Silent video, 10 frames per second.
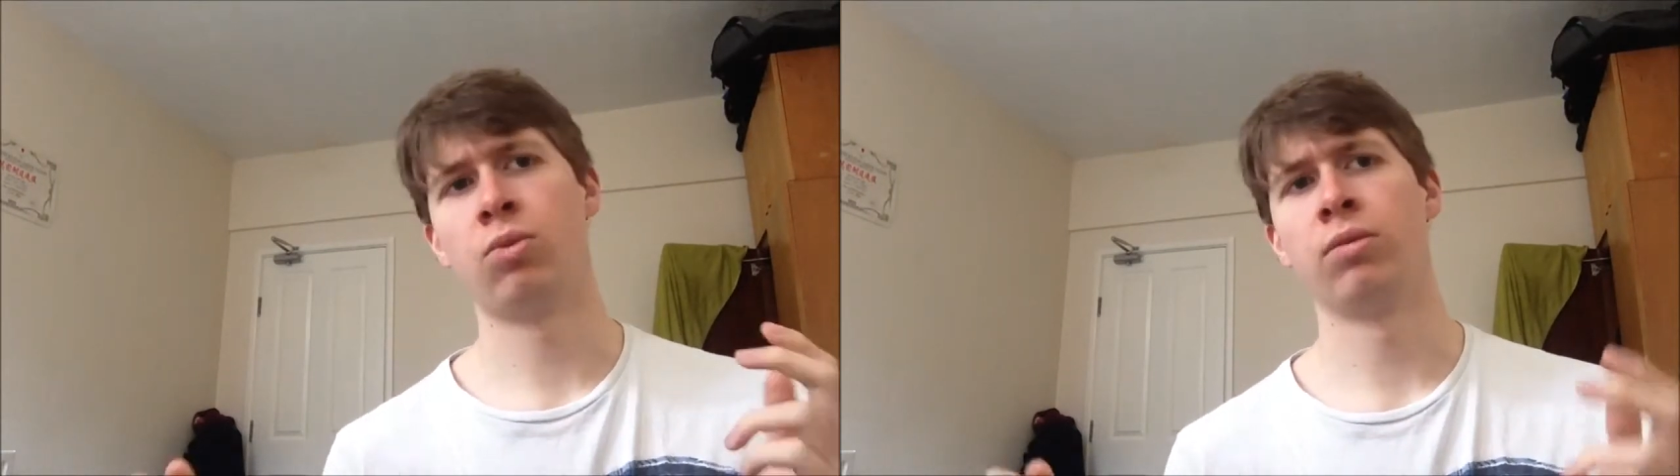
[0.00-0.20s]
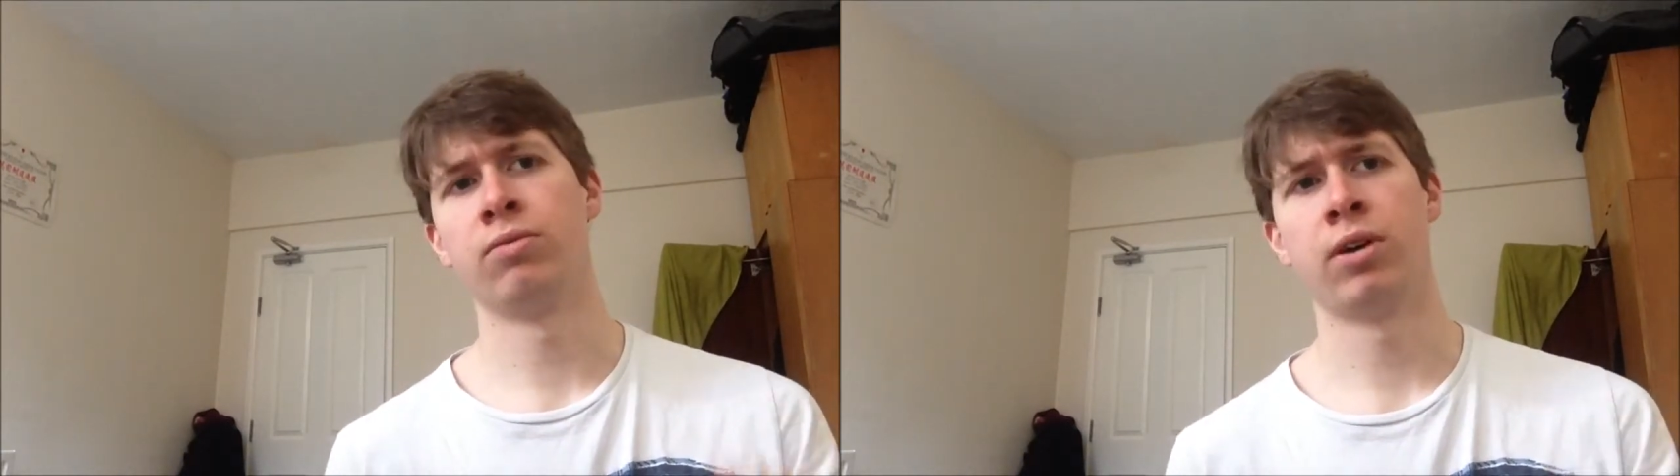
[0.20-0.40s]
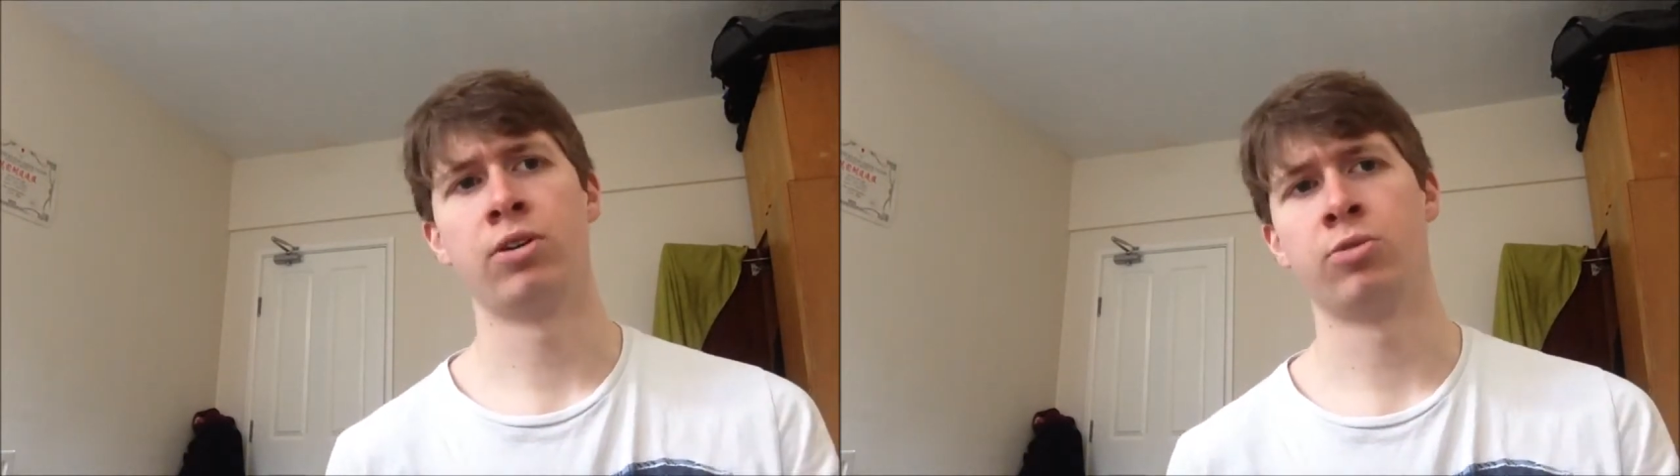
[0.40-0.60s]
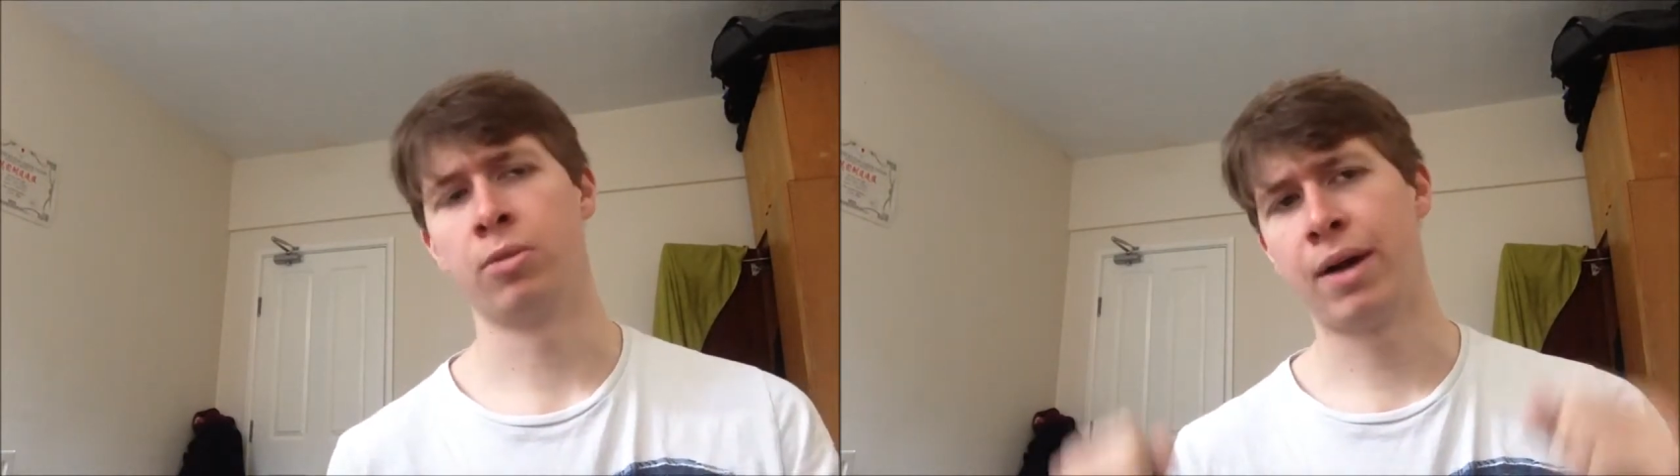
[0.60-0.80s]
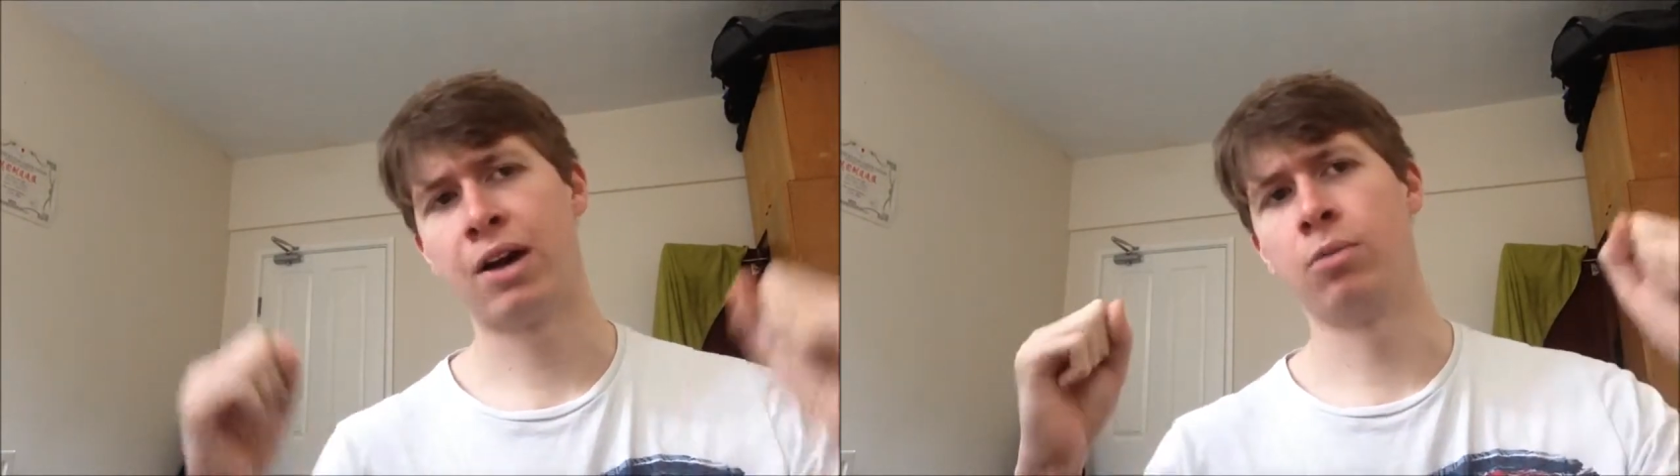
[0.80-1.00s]
one foes with
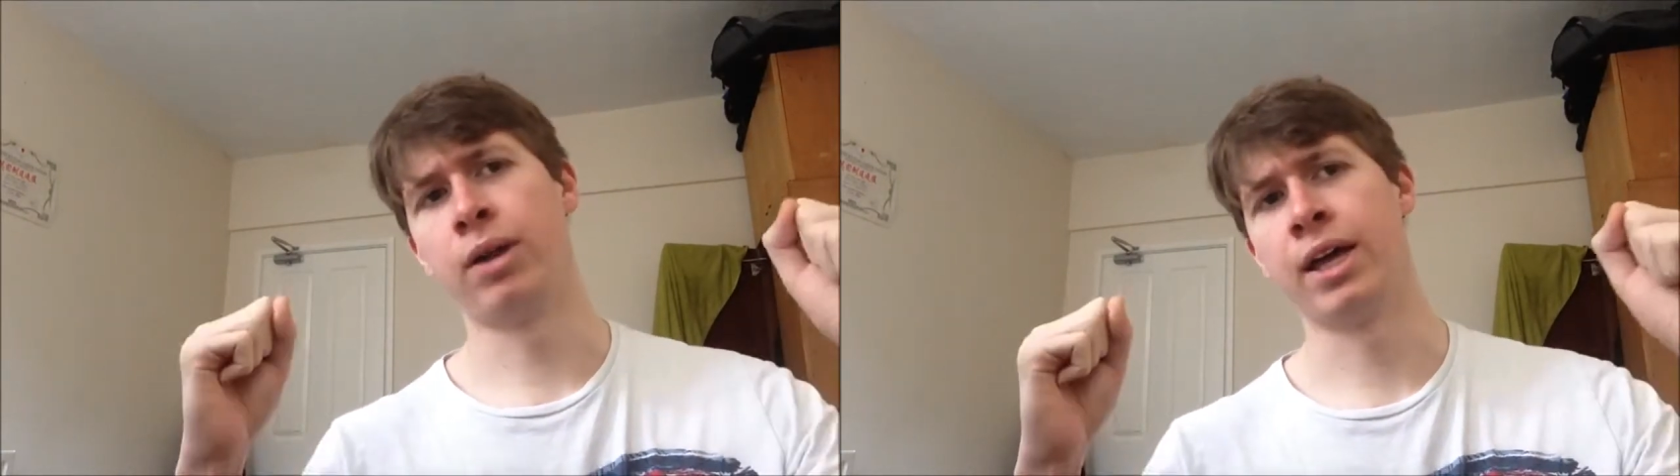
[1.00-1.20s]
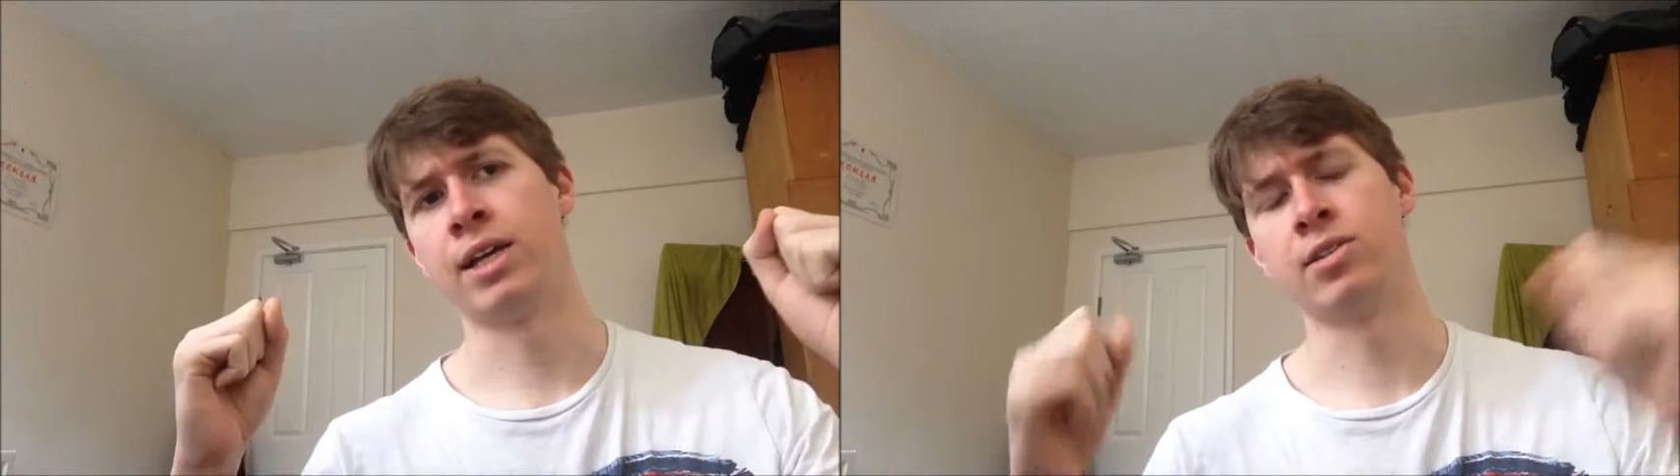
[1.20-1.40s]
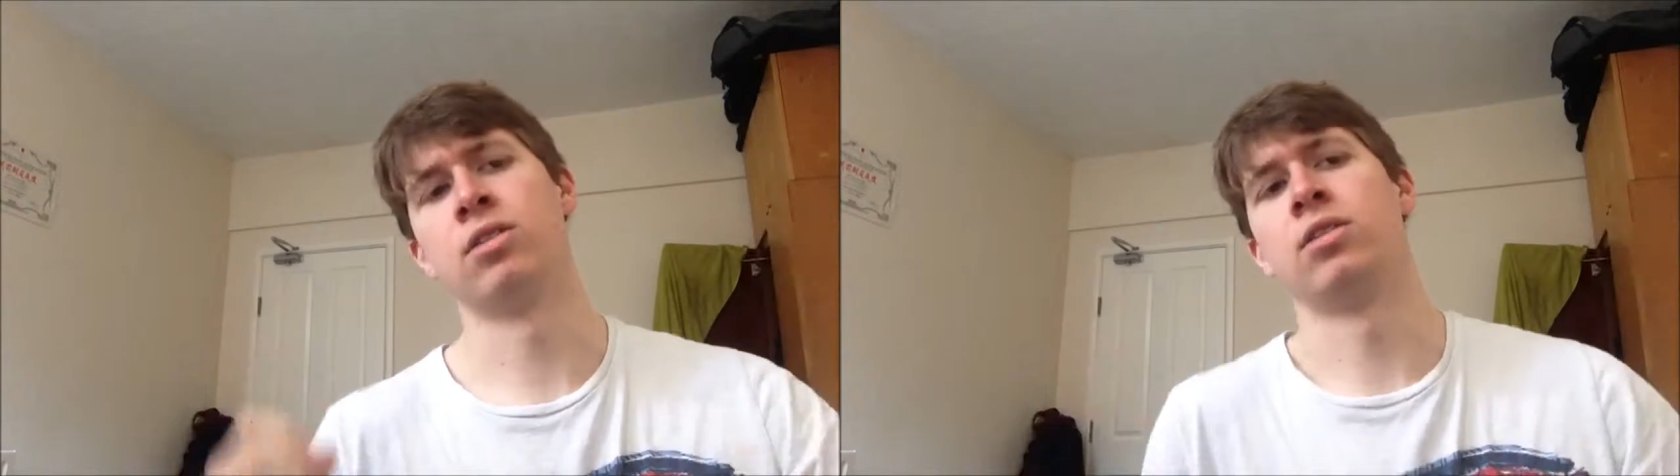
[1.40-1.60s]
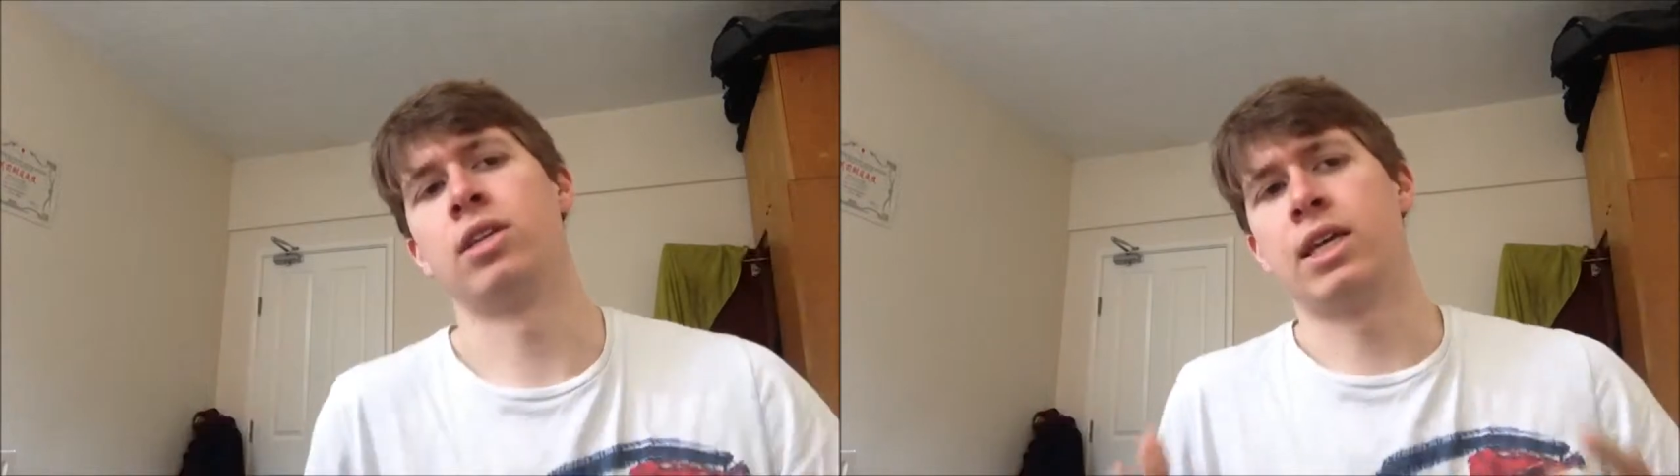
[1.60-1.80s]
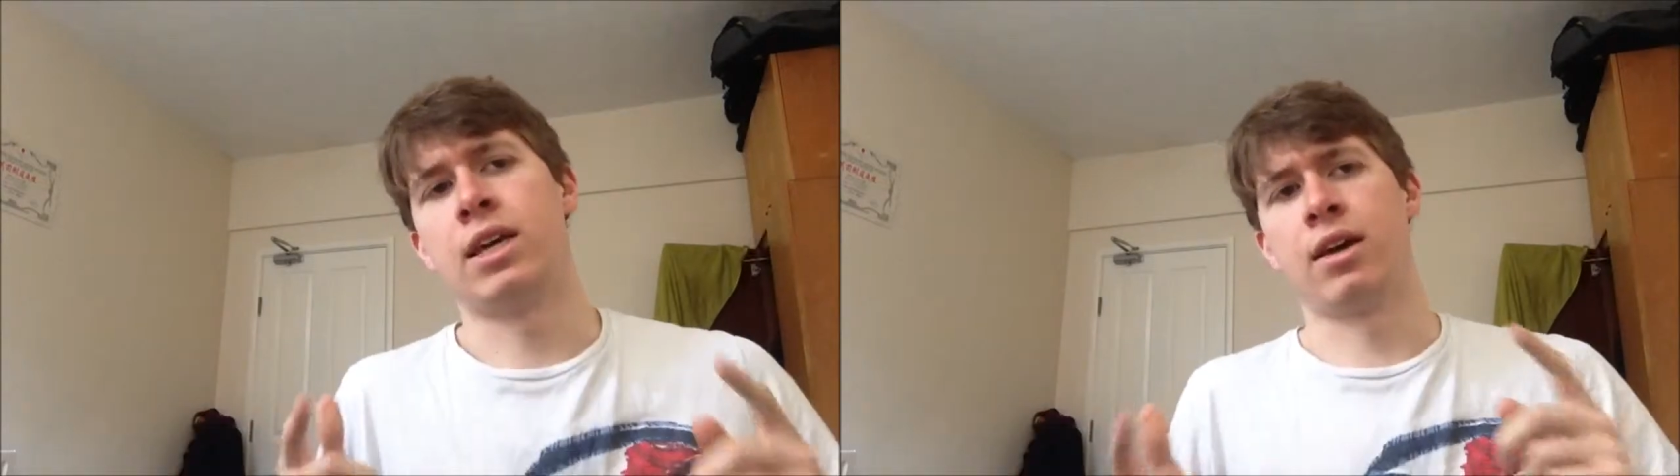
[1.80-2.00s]
the power blades and
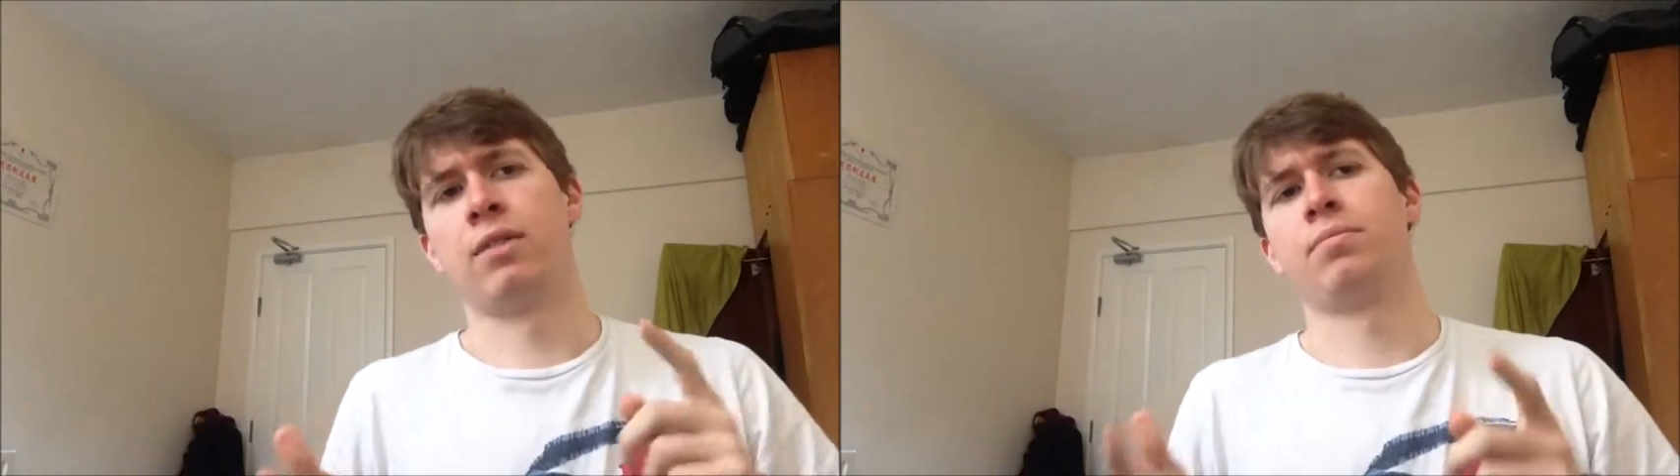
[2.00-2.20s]
the